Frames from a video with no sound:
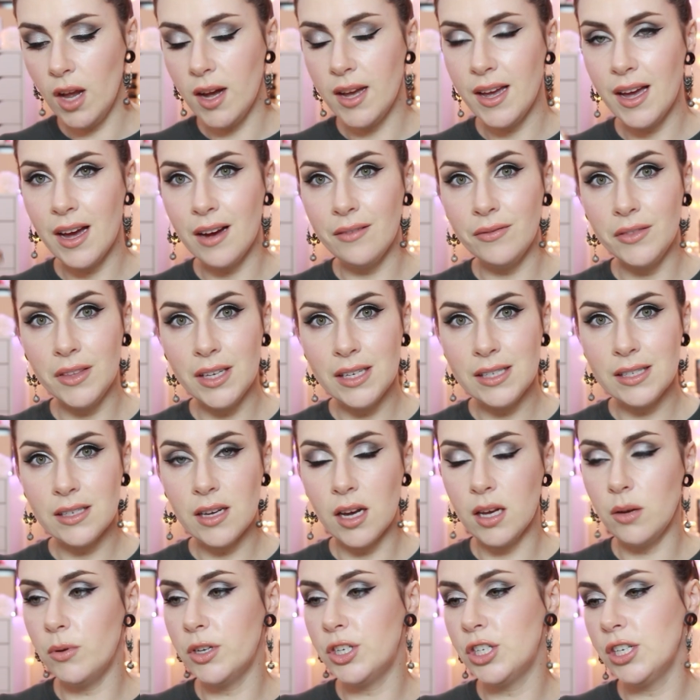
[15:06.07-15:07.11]
I have this
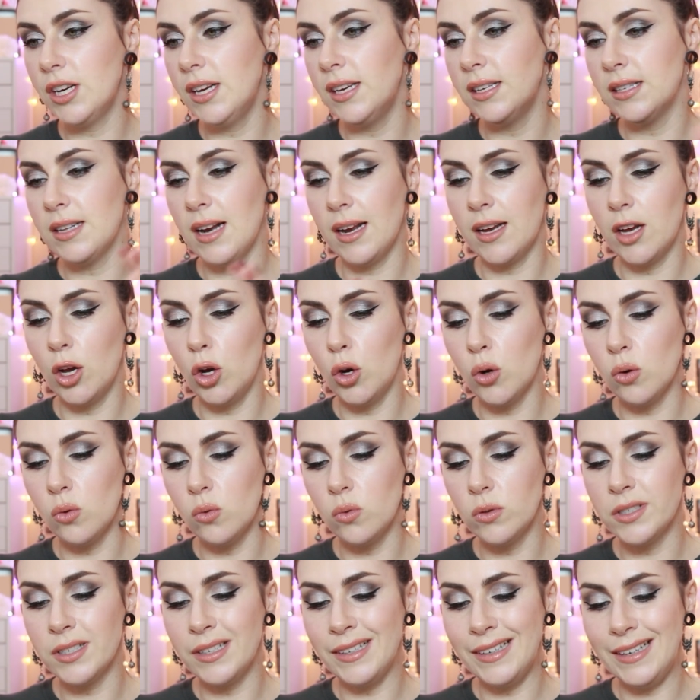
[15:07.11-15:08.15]
guy, which is like a
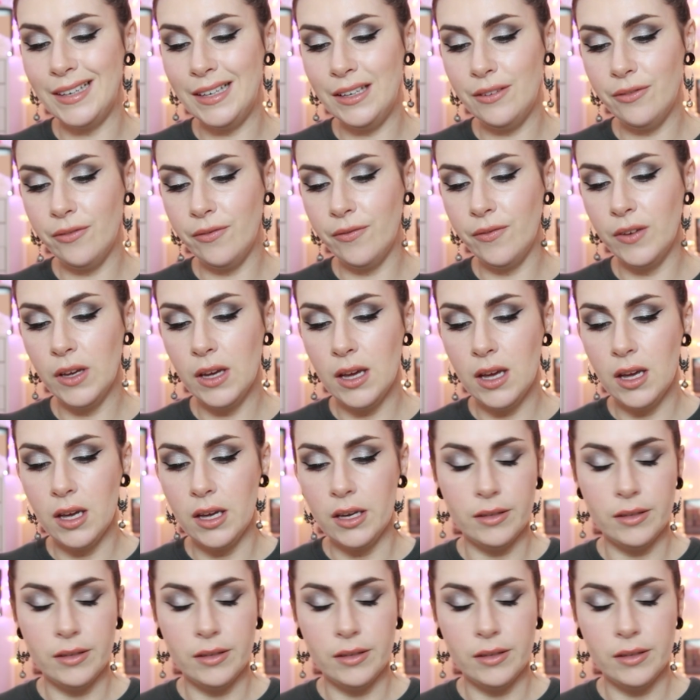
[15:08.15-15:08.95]
gold leaf,